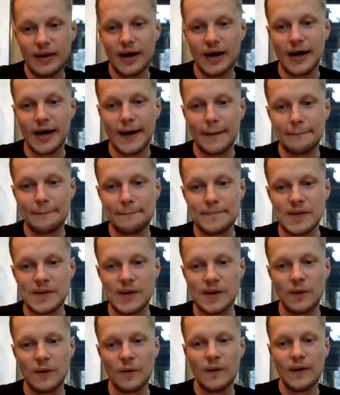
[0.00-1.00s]
um,
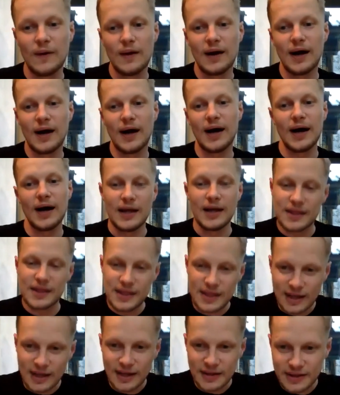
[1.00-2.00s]
you know, uh,
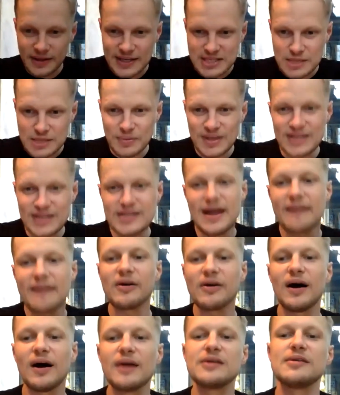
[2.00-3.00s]
the, the lesson being
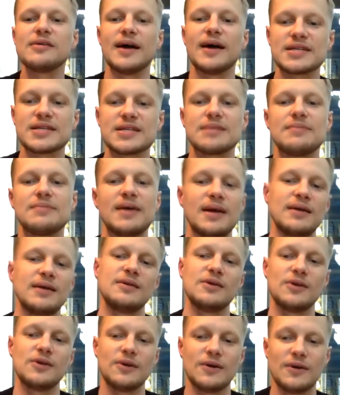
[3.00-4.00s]
never underestimate
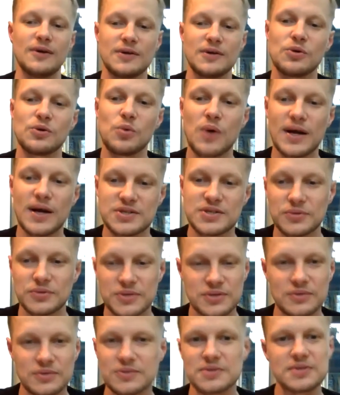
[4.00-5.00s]
your, your wine school
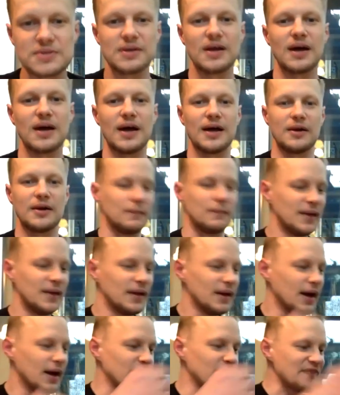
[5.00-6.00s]
students uh, at home.
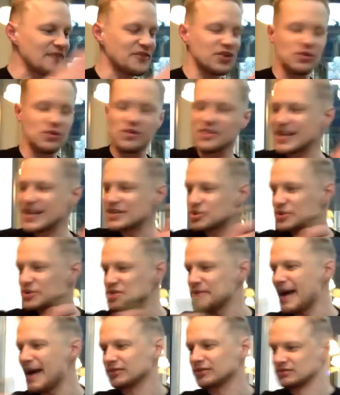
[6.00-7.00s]
Uh, without further ado, let's
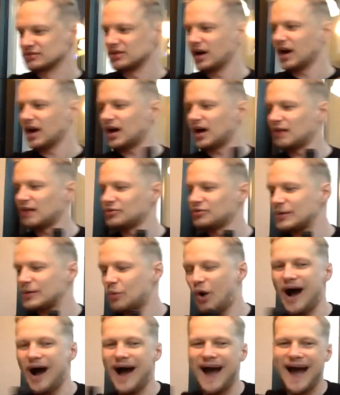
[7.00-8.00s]
switch them out. Uh, red
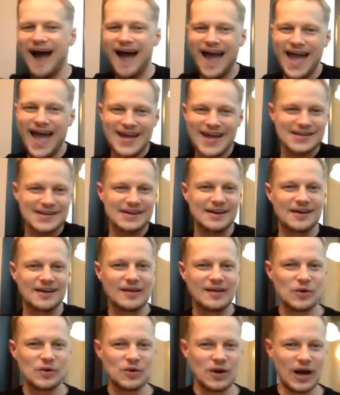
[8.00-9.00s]
wine,
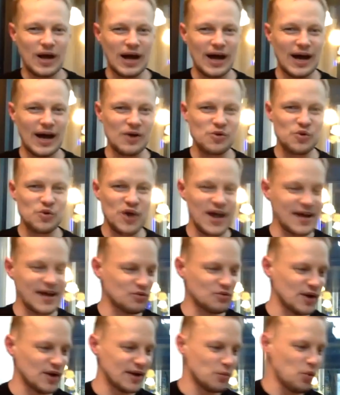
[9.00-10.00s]
uh, red,
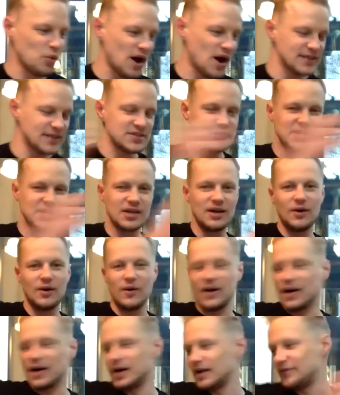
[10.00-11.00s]
red wine. So
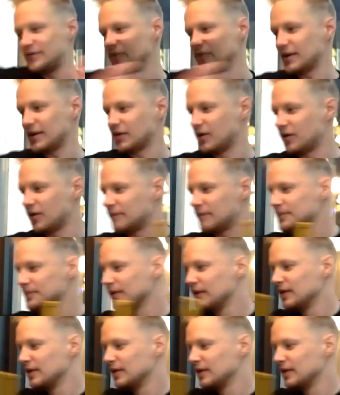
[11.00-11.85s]
uh, if you're at home,